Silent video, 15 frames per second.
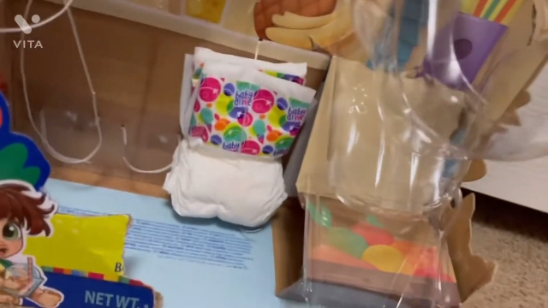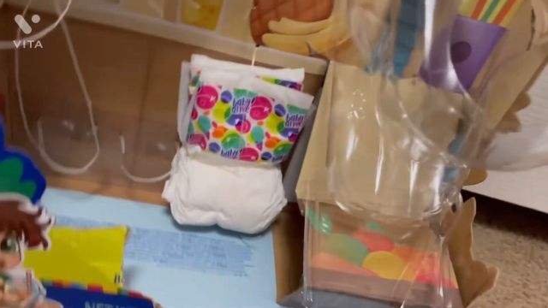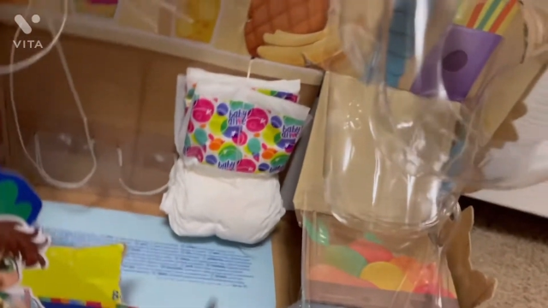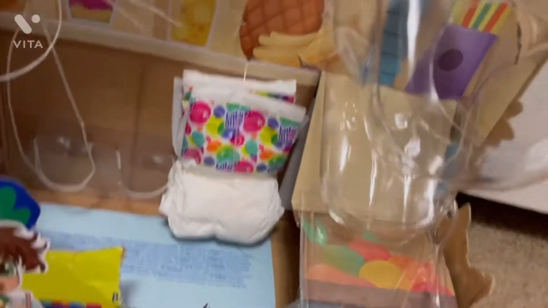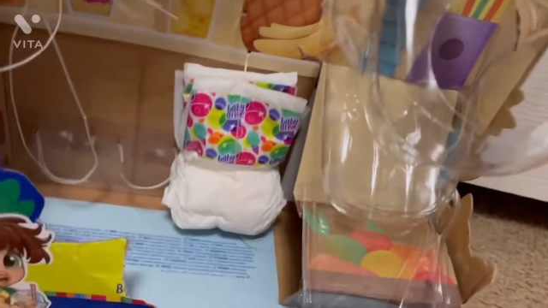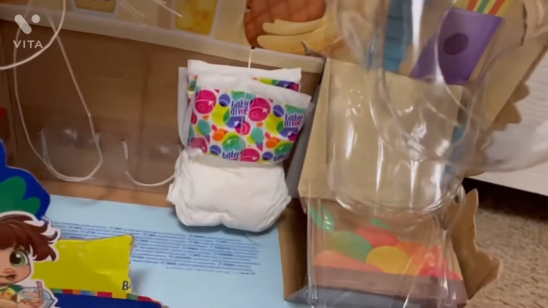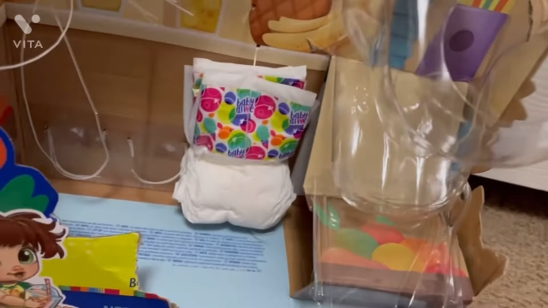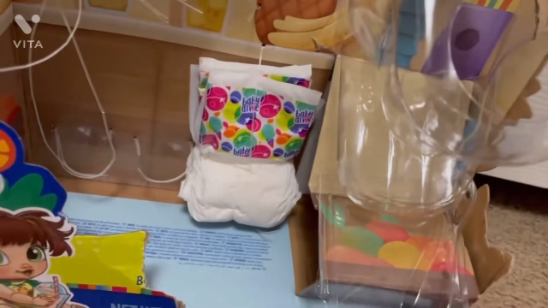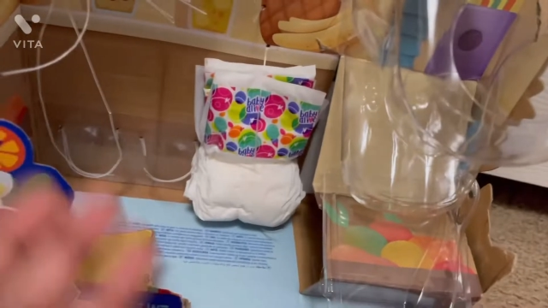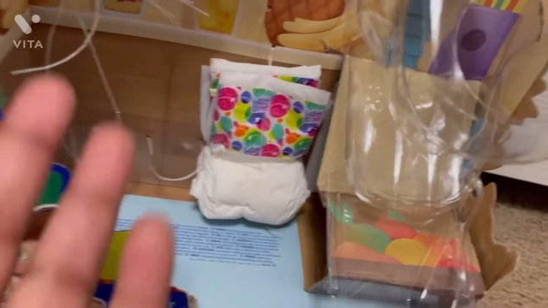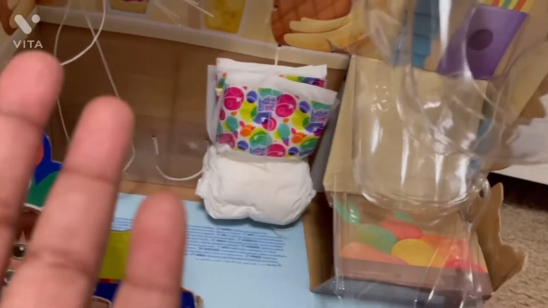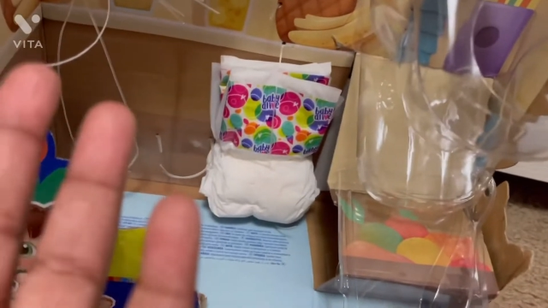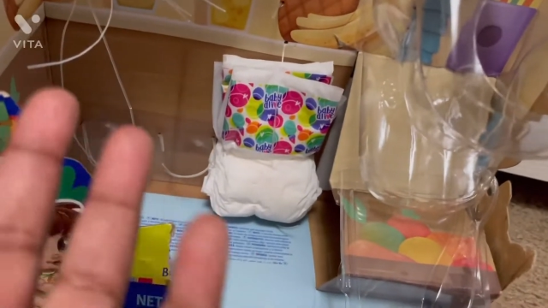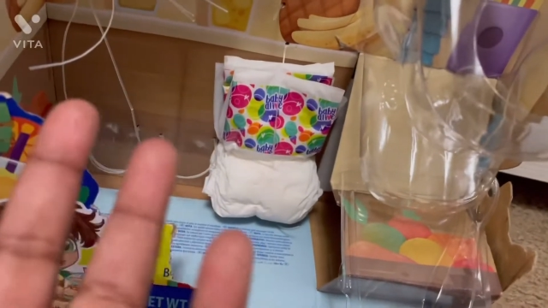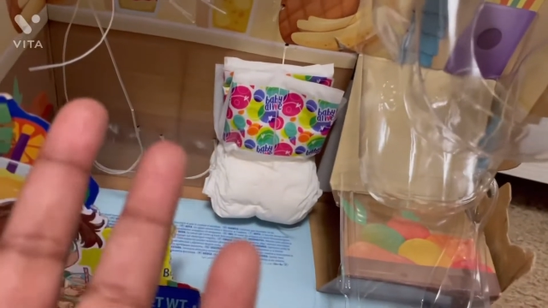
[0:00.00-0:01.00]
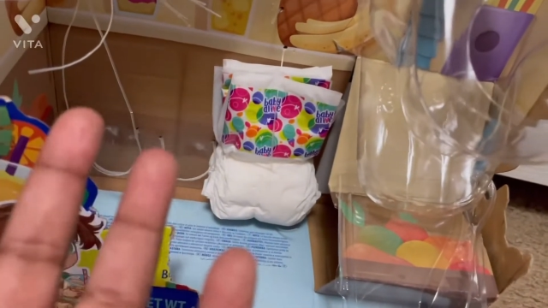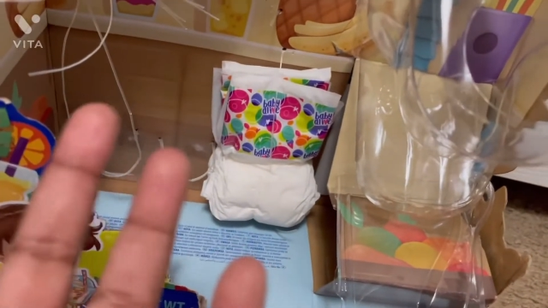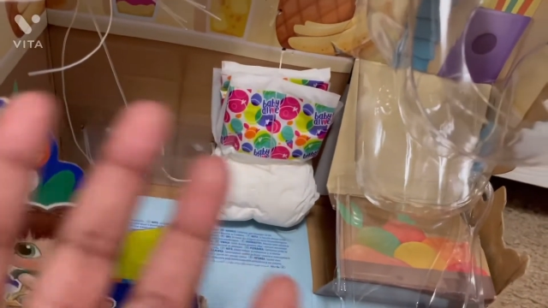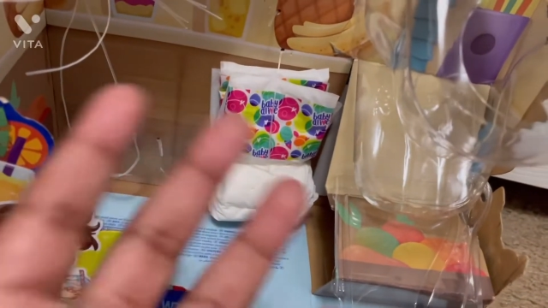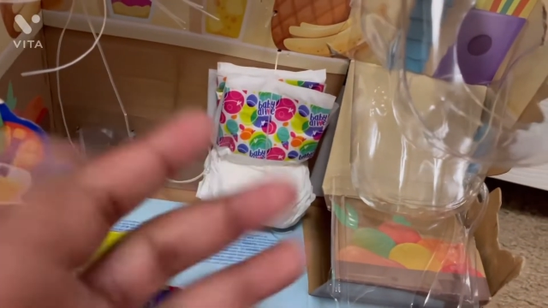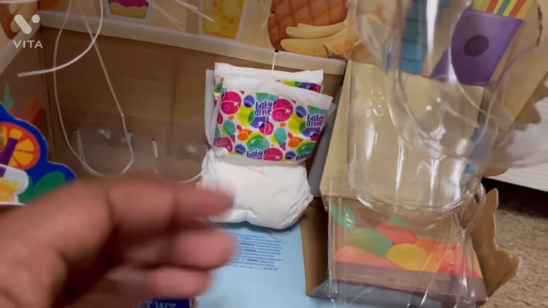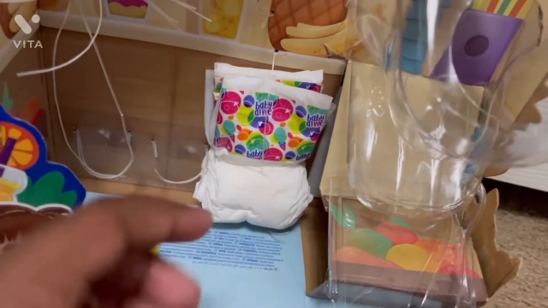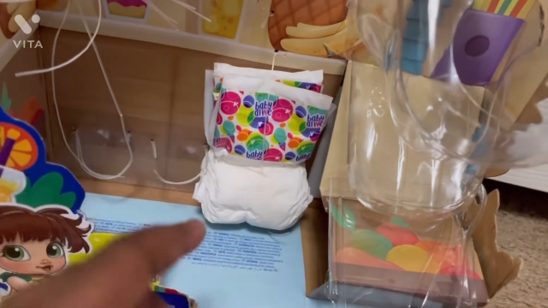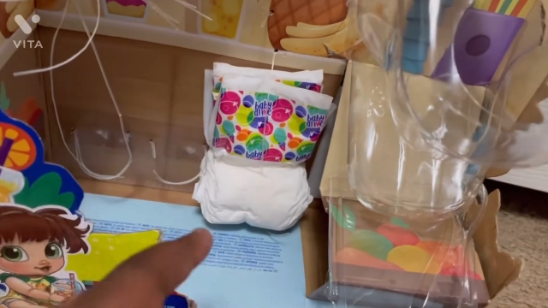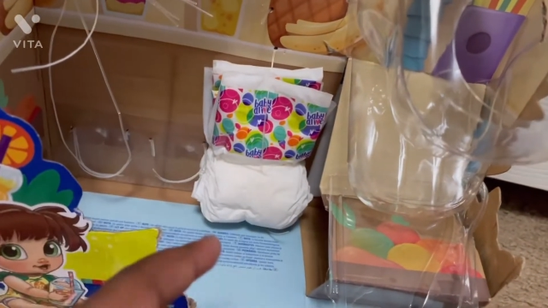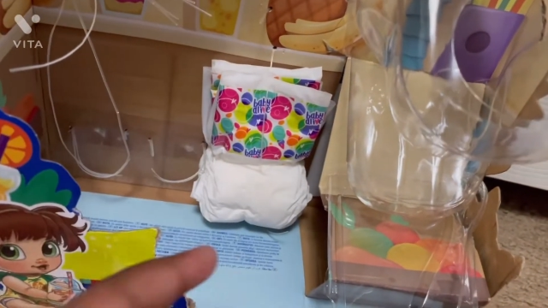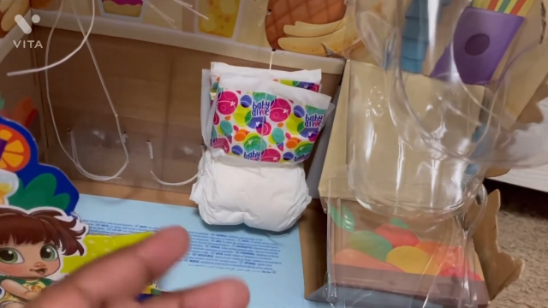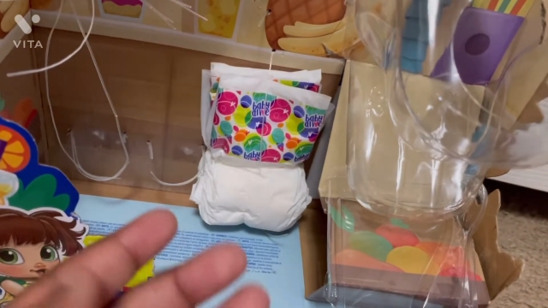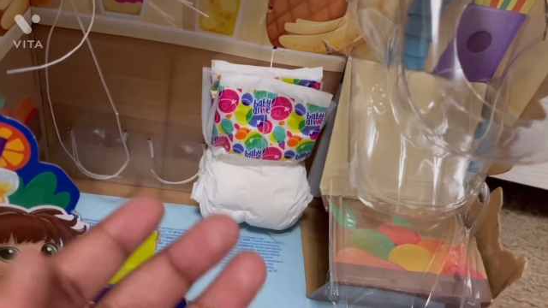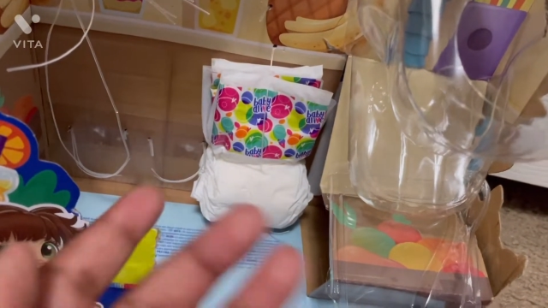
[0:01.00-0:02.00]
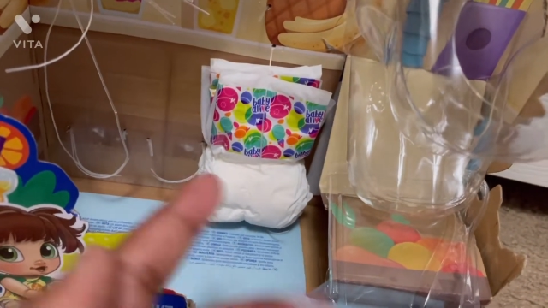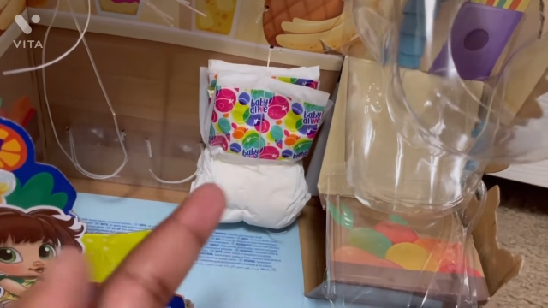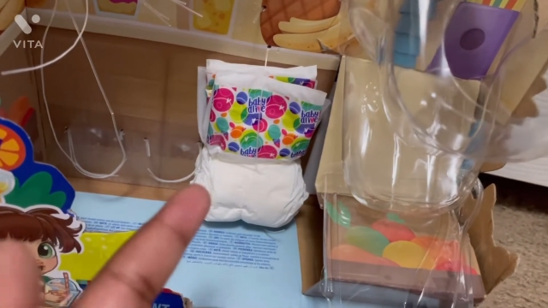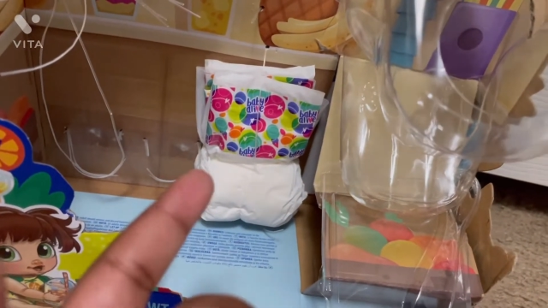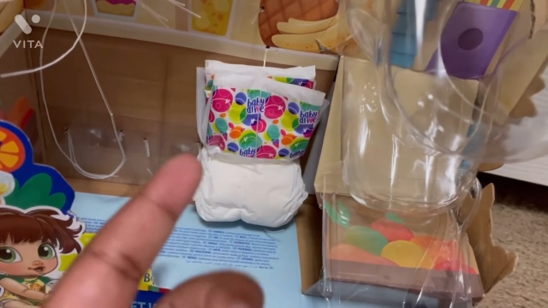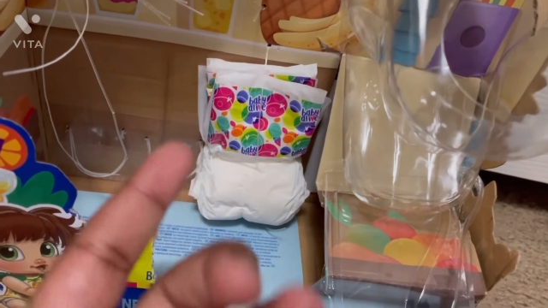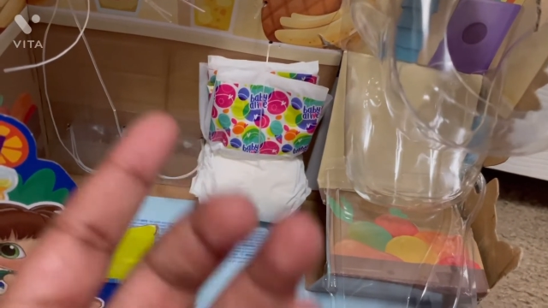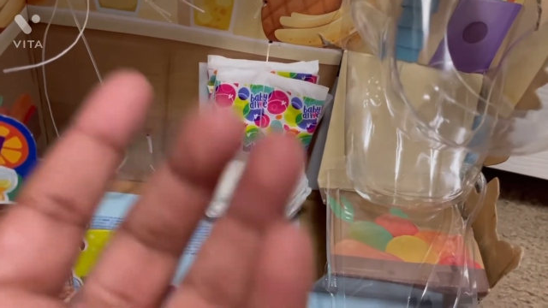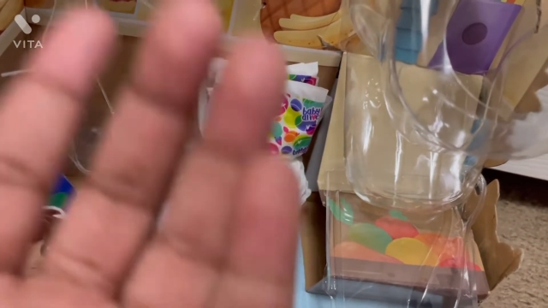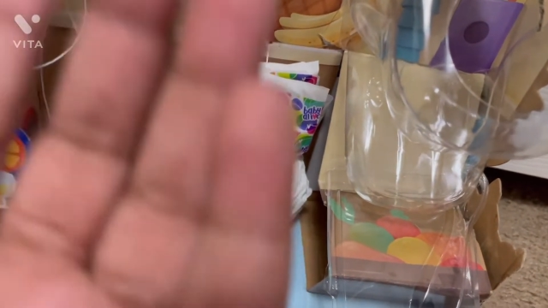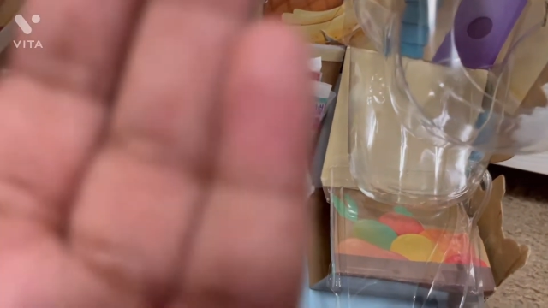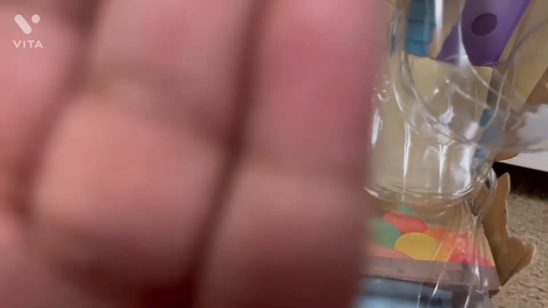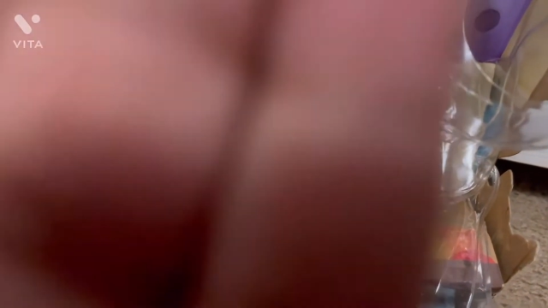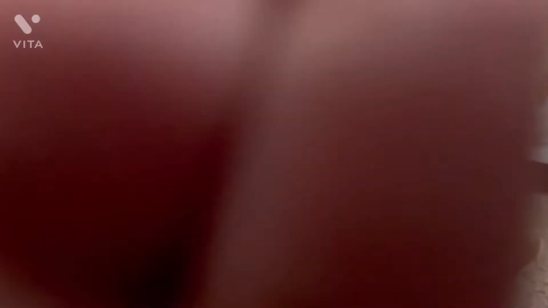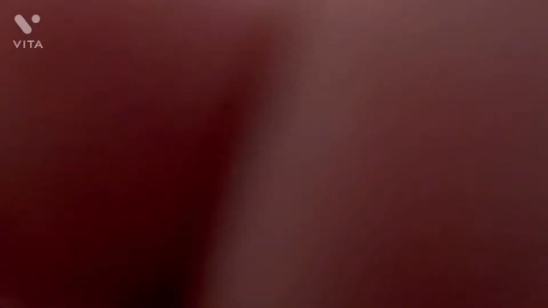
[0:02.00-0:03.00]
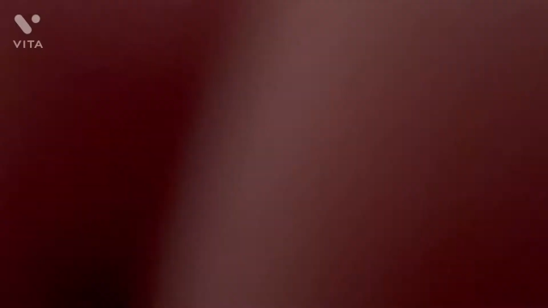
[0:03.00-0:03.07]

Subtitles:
(no speaker visible)